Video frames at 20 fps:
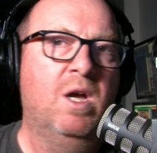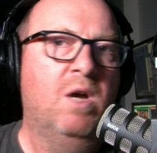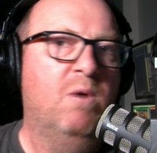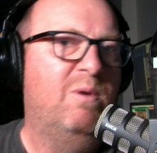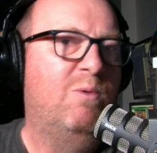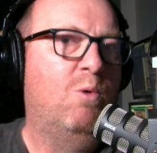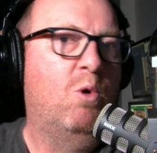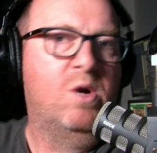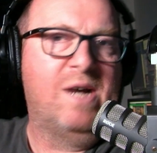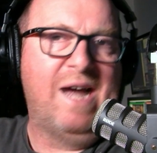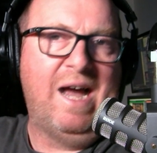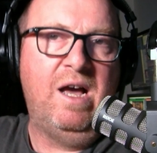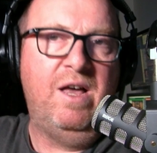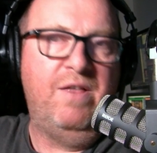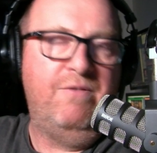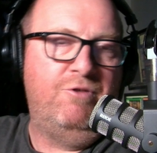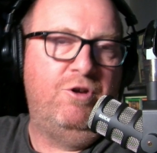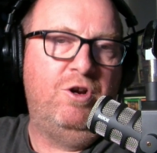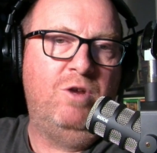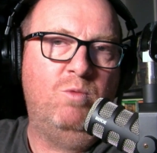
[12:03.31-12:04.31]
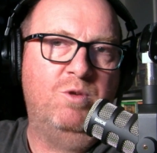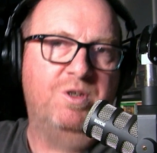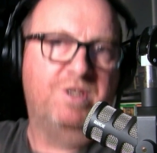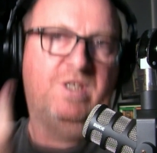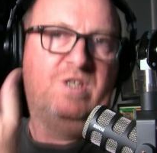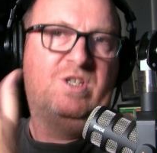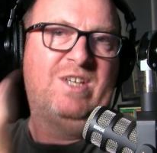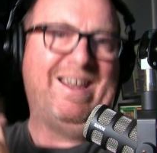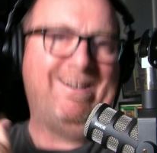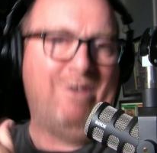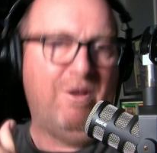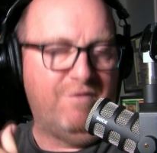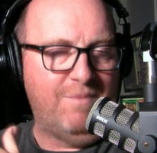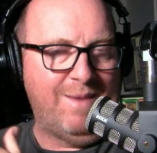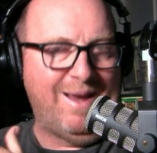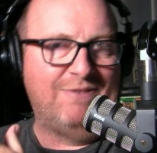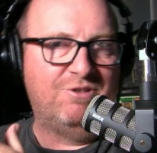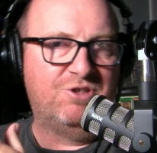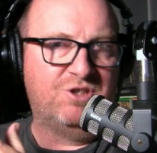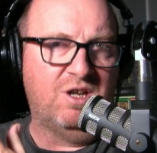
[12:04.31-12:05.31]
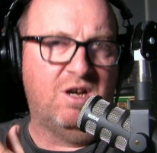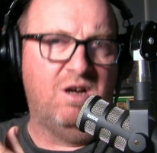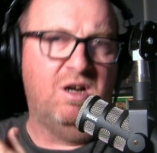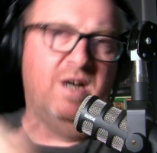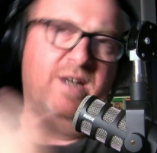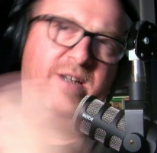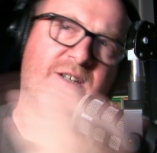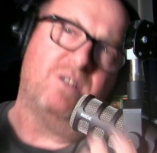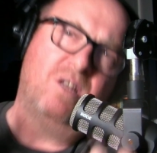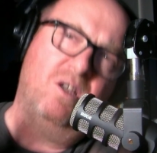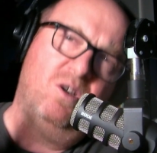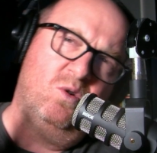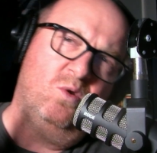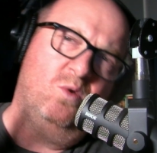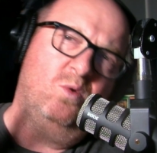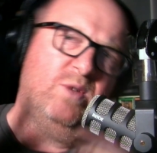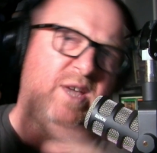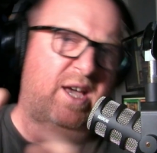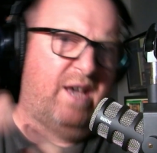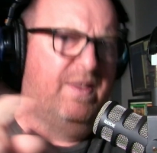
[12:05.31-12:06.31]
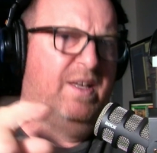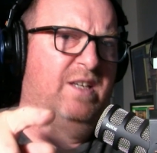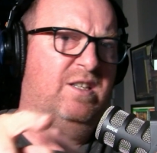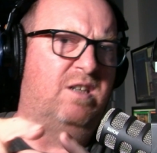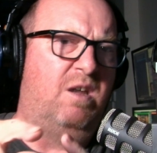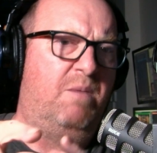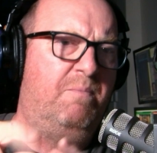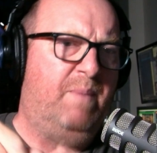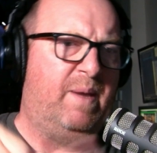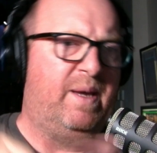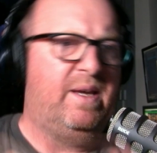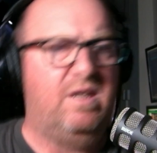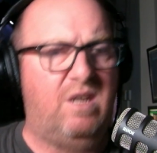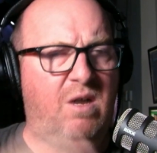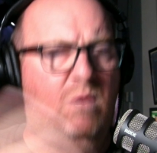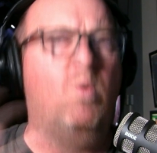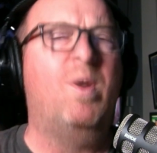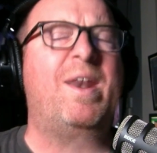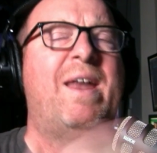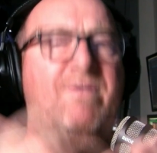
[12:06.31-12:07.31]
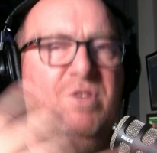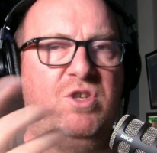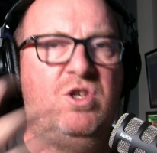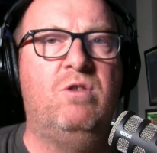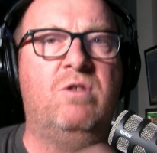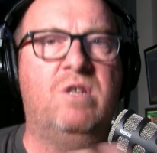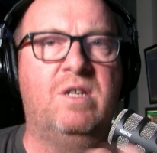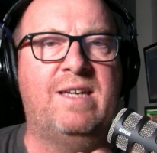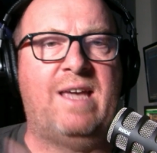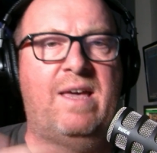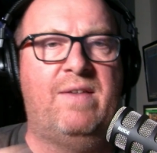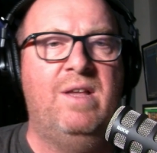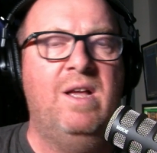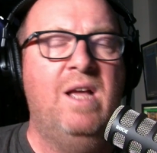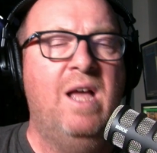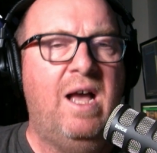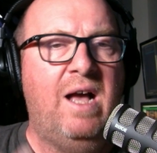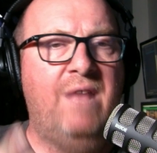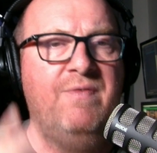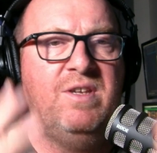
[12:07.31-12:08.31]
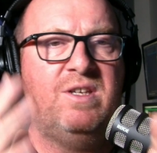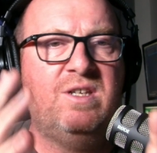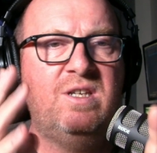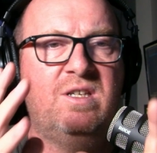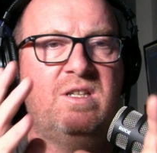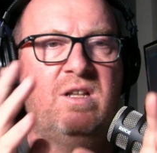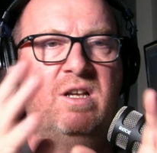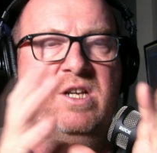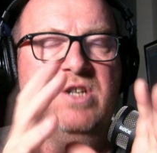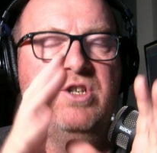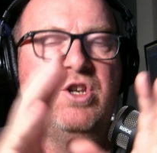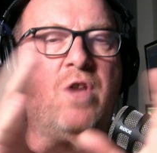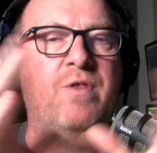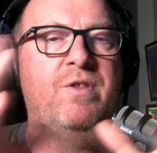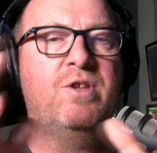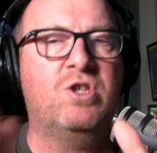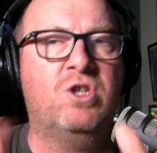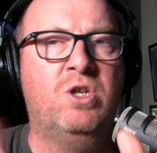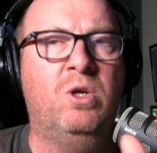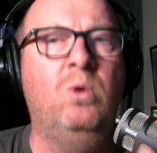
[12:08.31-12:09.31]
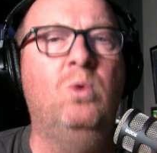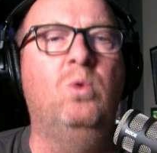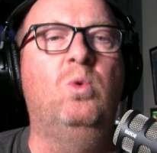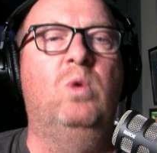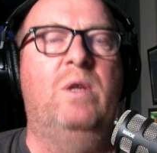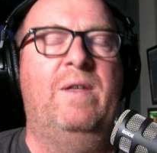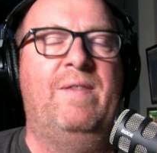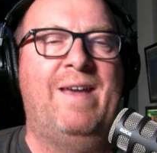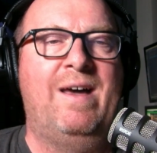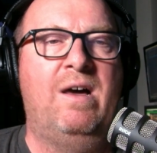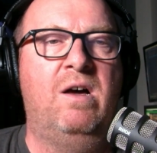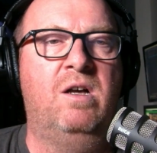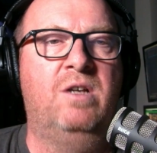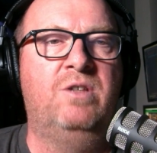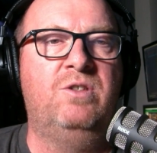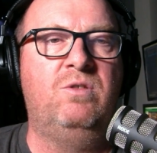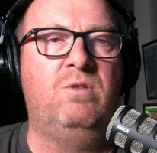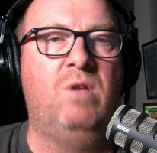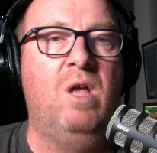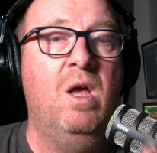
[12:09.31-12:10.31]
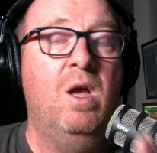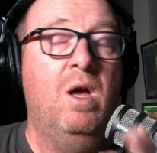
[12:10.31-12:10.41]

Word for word: We walk out of the room. What does it sound like from outside? It's like, oh yeah, that's lumpy. You know, whatever you can get. And this is like another tool in that arsenal.